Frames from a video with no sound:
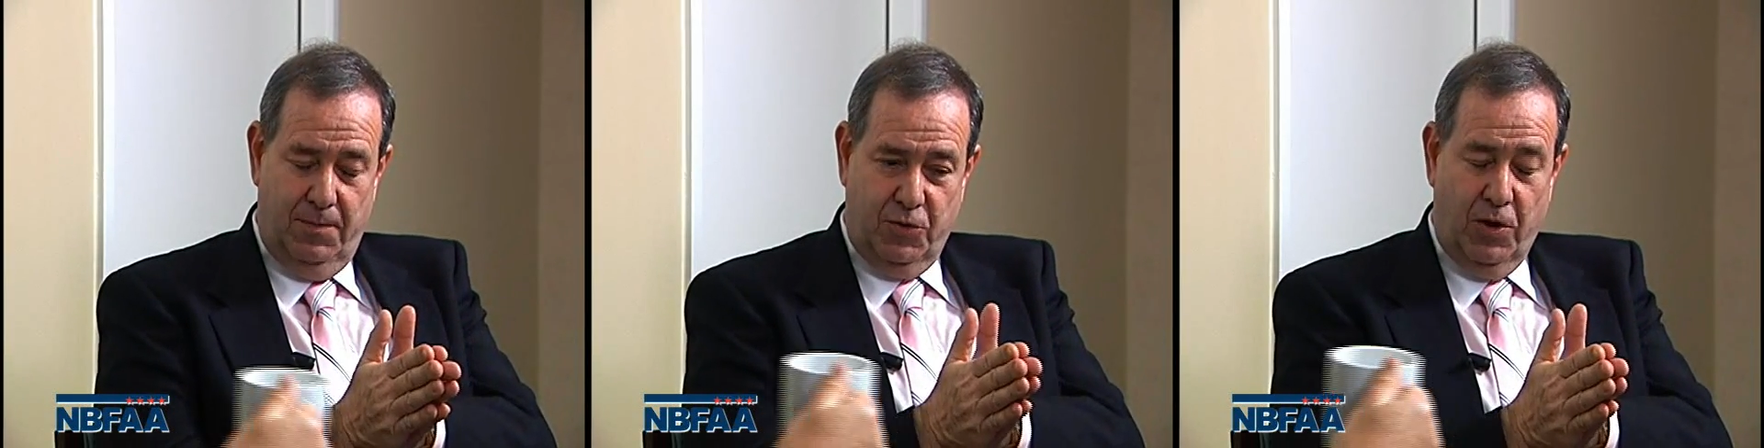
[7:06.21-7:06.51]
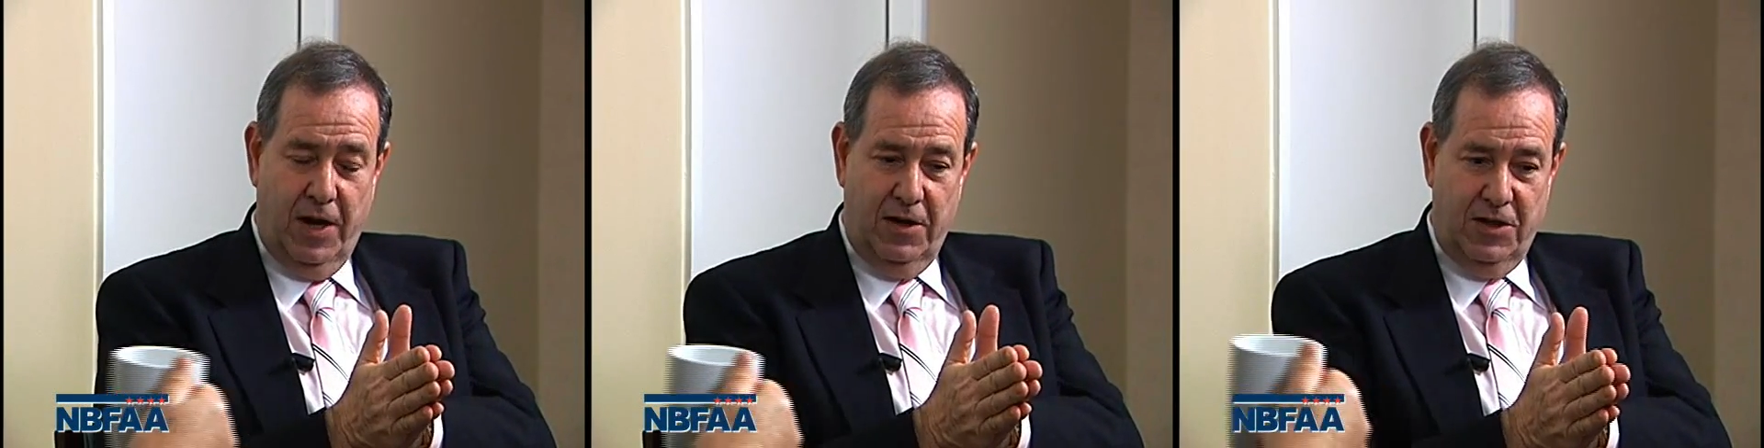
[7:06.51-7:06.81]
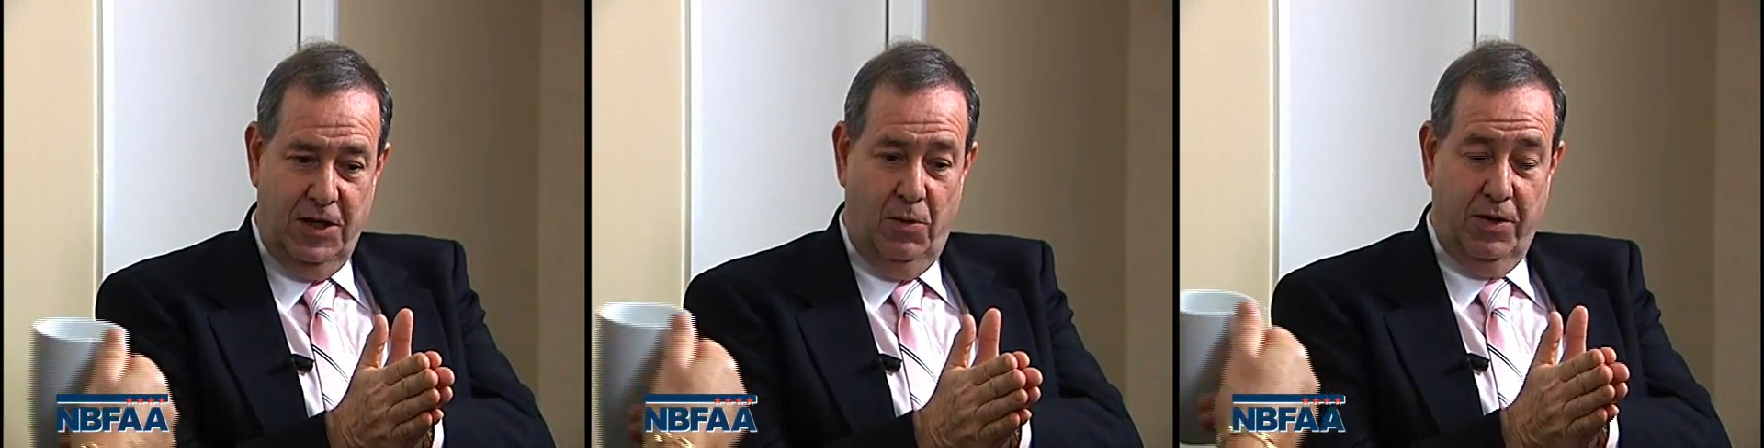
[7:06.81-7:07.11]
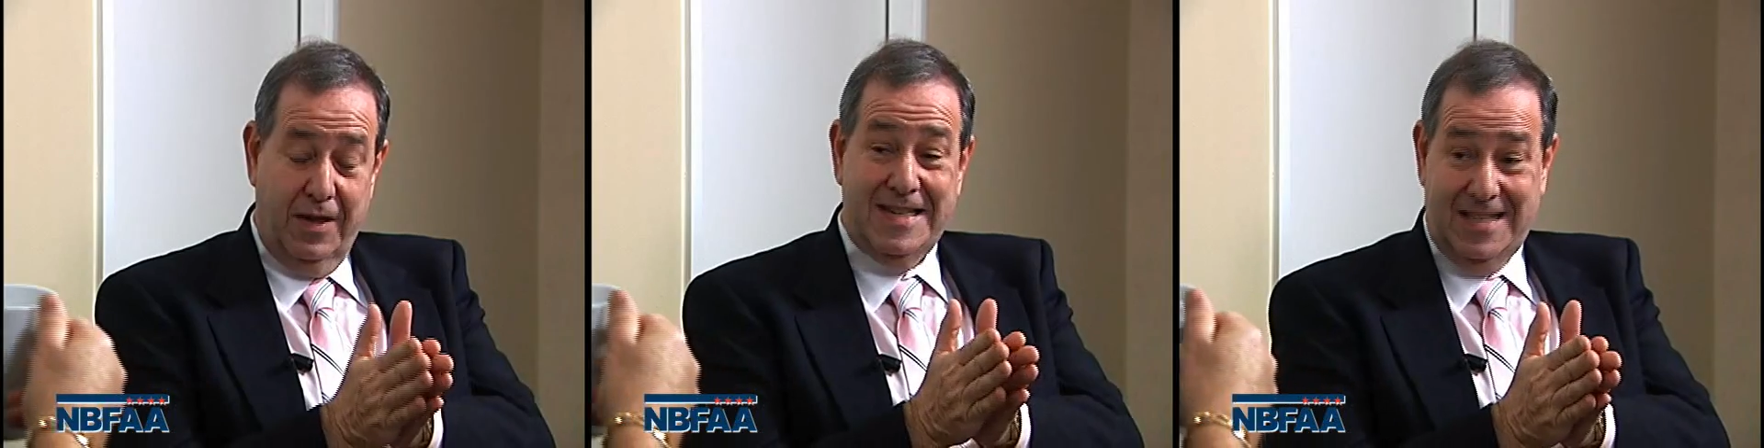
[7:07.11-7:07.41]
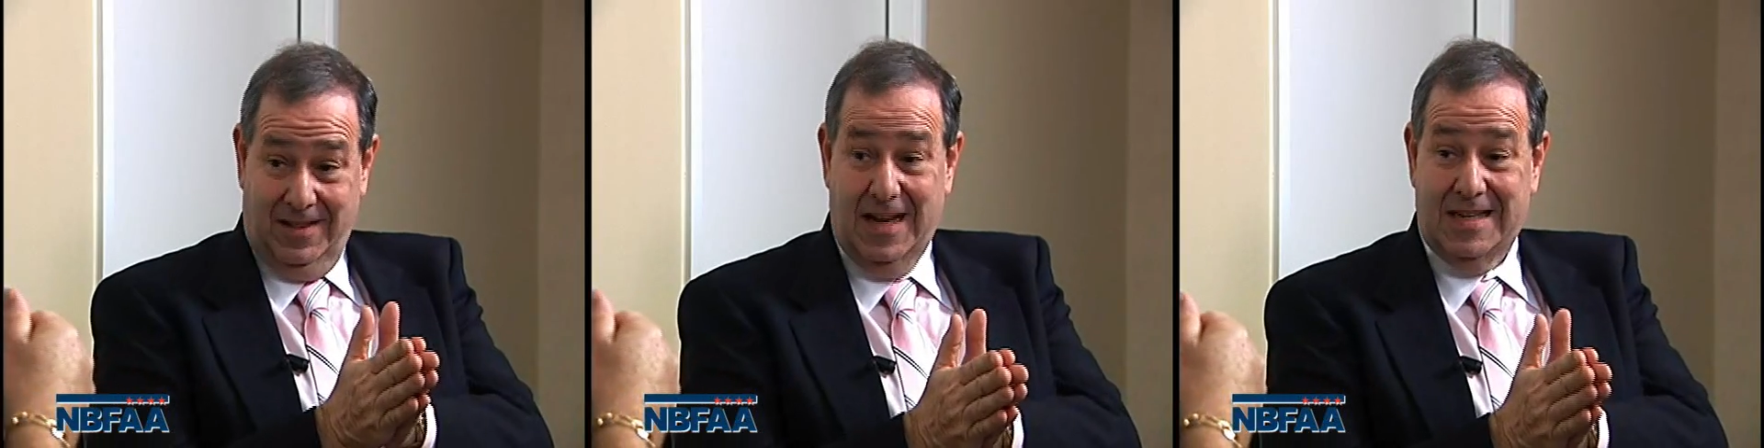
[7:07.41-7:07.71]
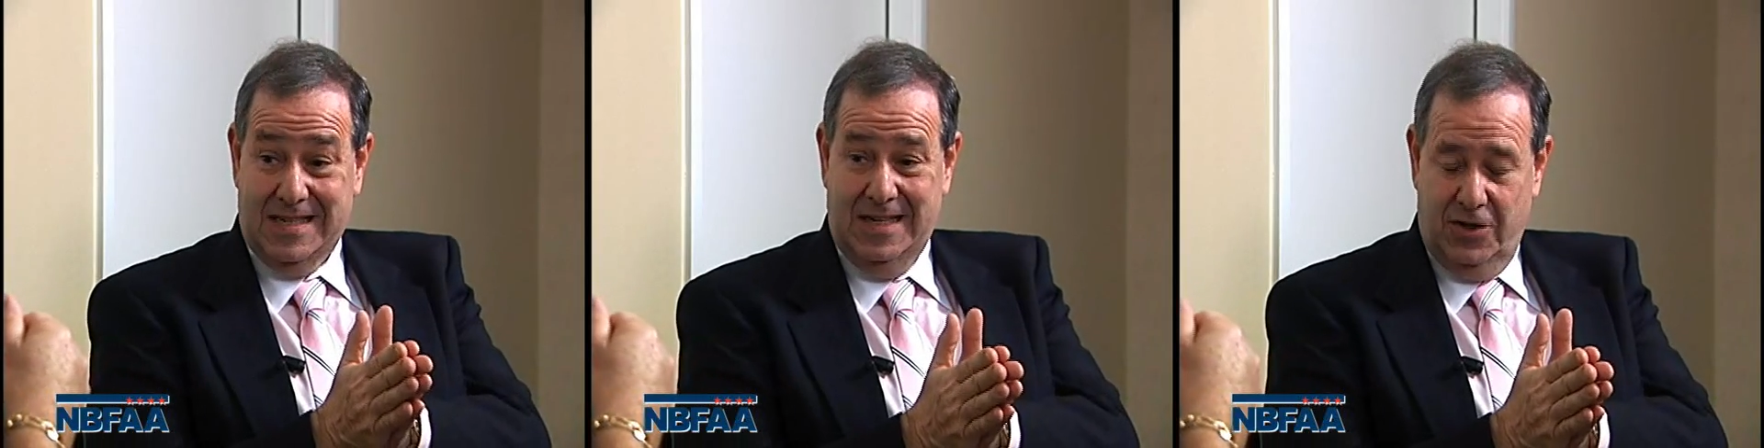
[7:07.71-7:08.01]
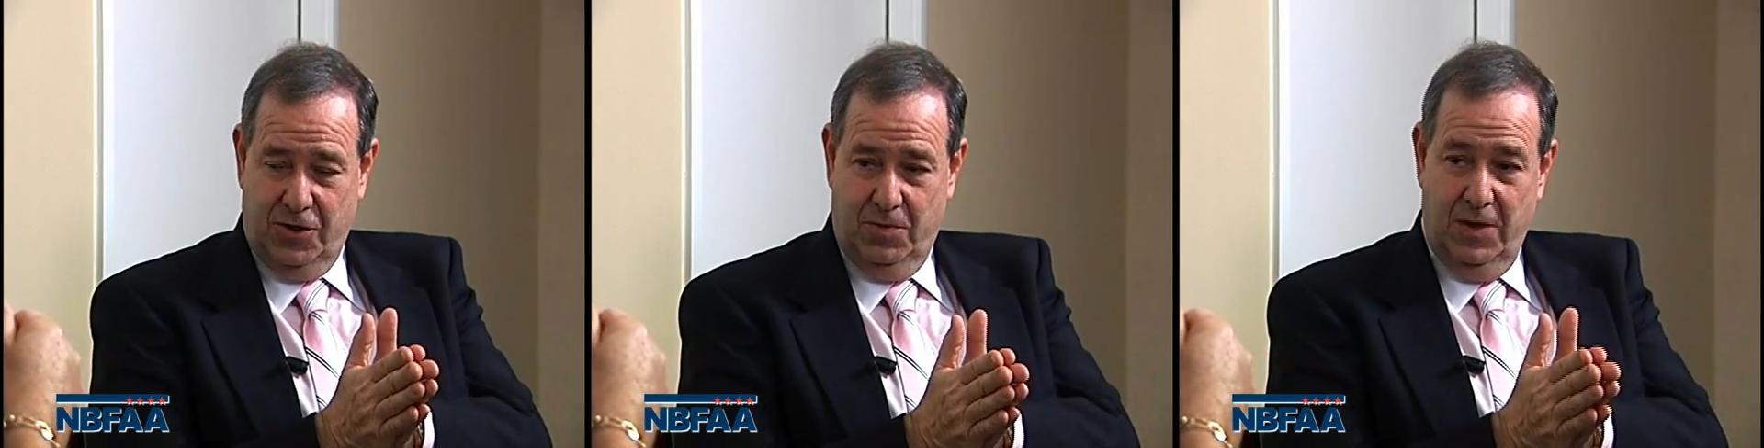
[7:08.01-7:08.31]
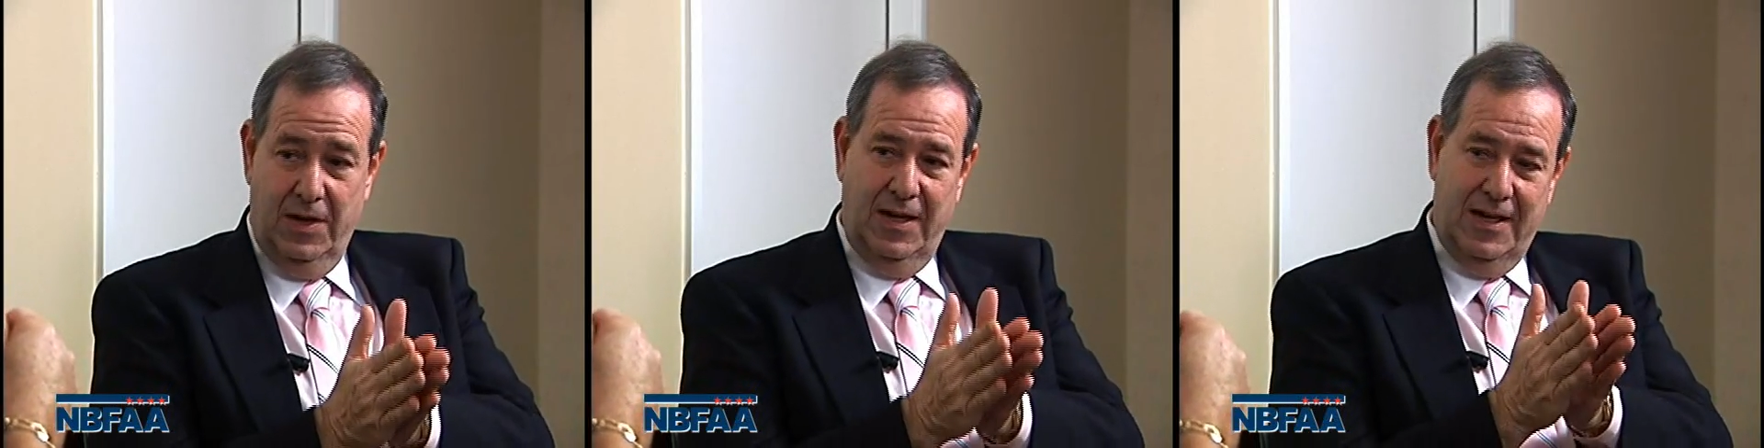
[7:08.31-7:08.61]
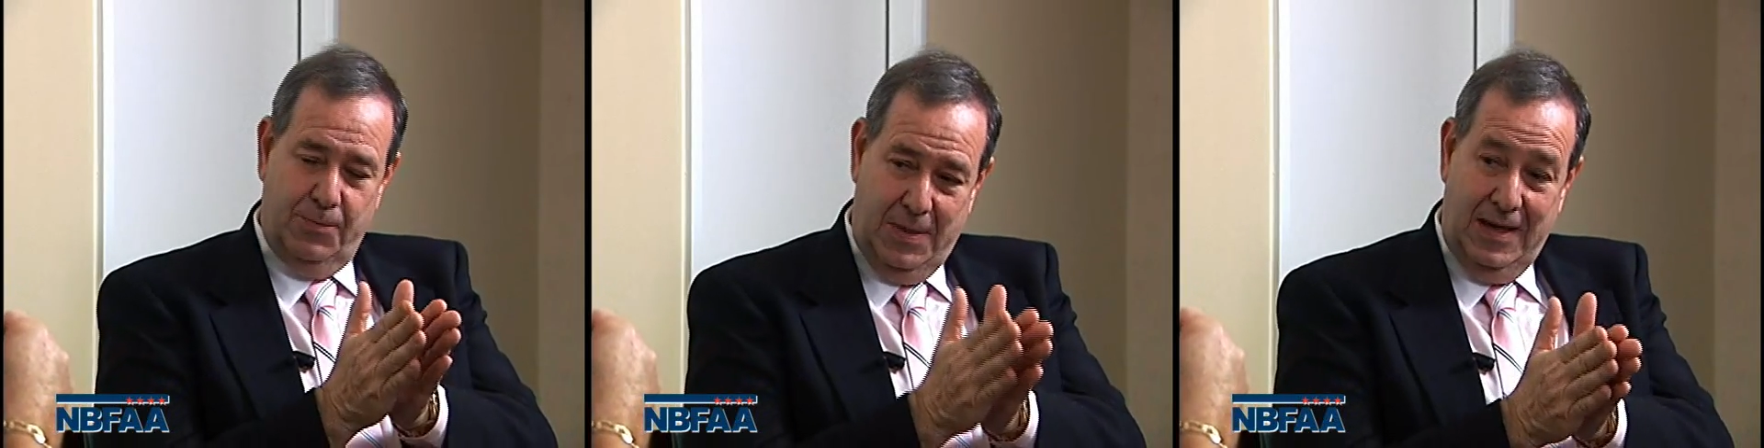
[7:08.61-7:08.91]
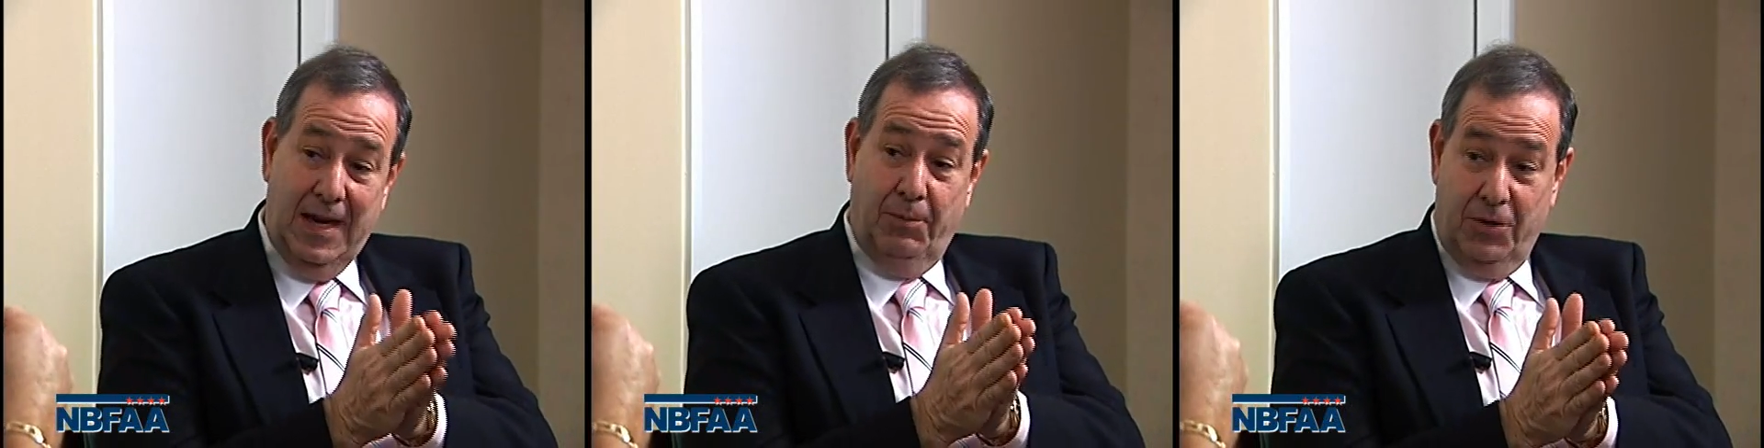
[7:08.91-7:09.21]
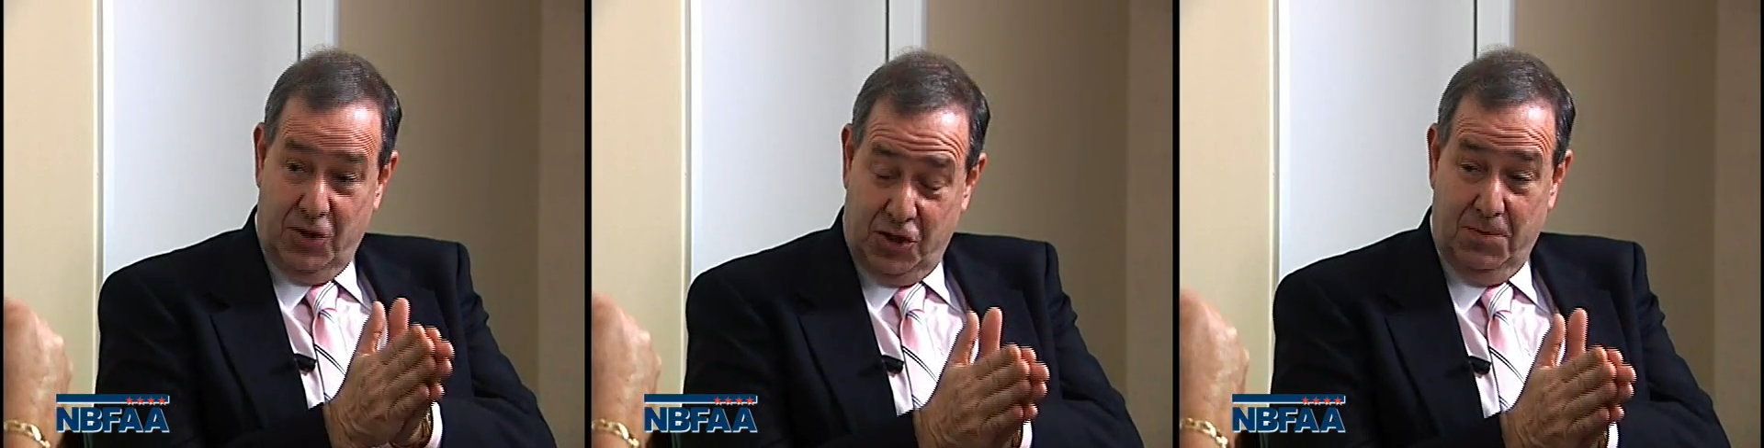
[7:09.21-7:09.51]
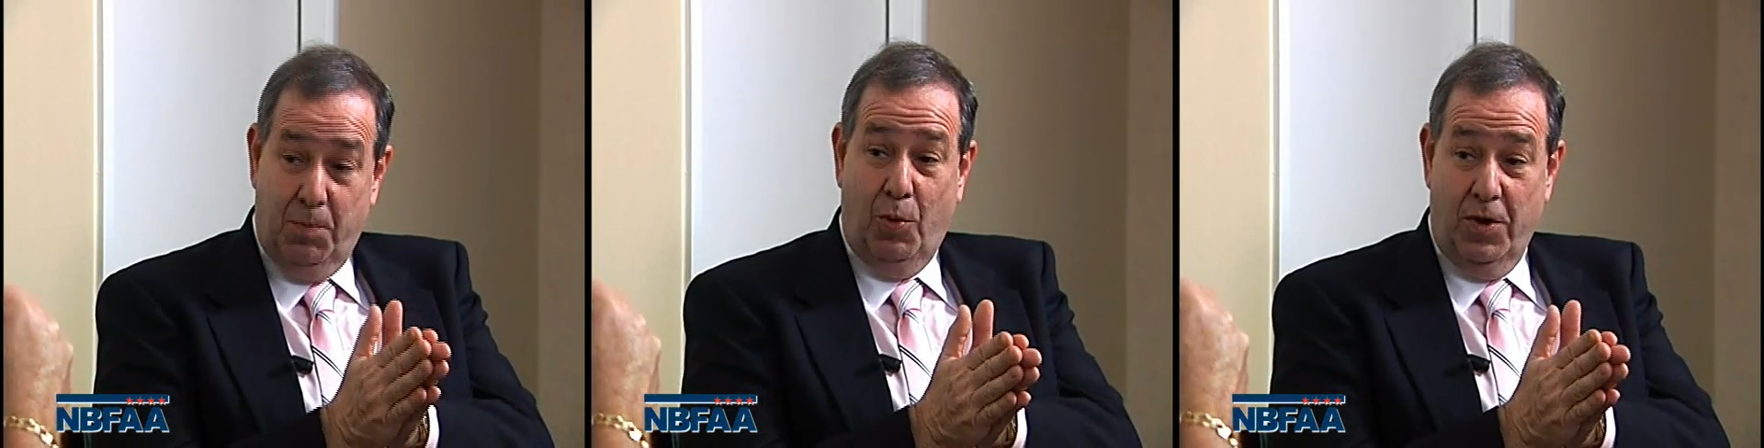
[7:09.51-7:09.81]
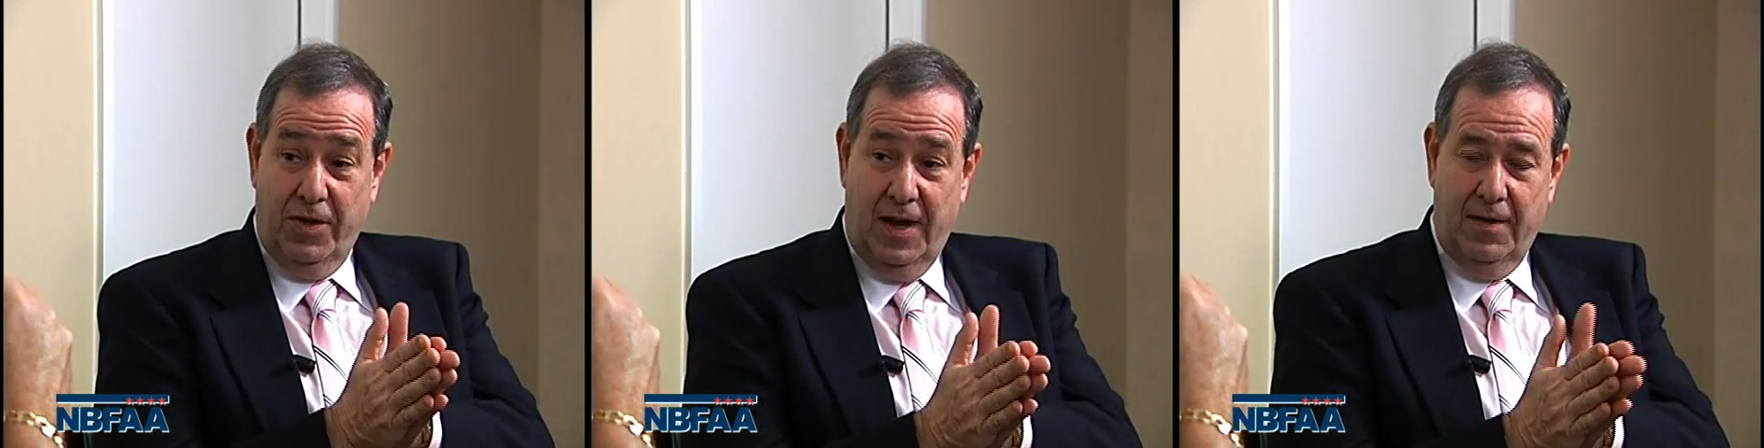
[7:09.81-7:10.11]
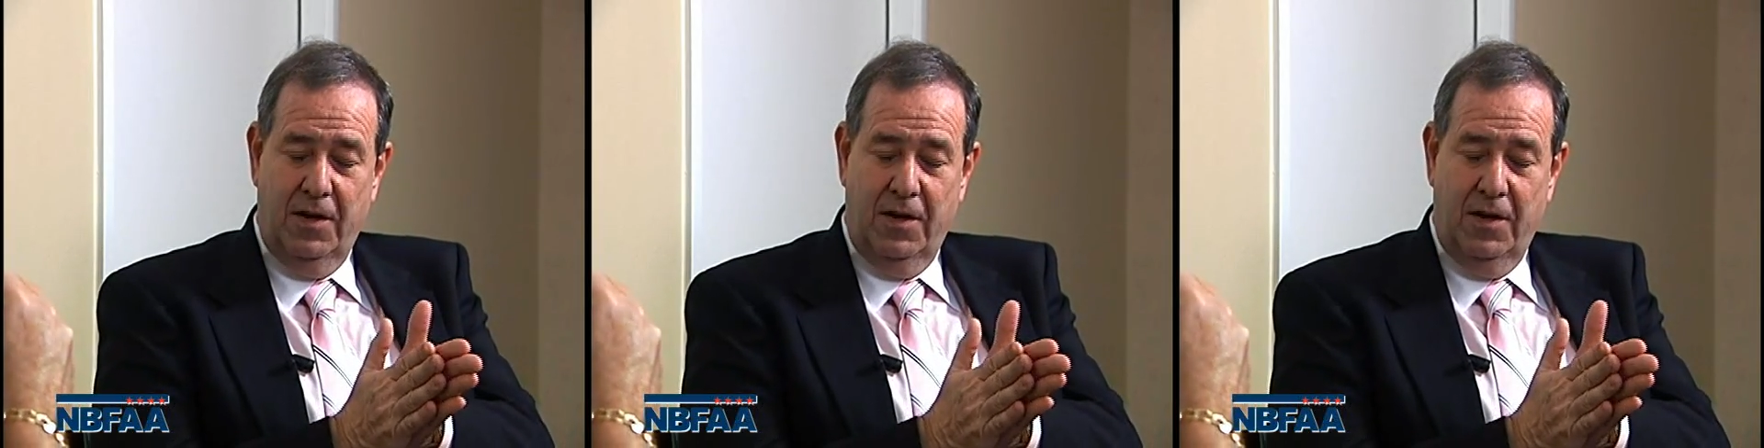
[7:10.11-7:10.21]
trying to deal with is the legacy issue, is being able to support that.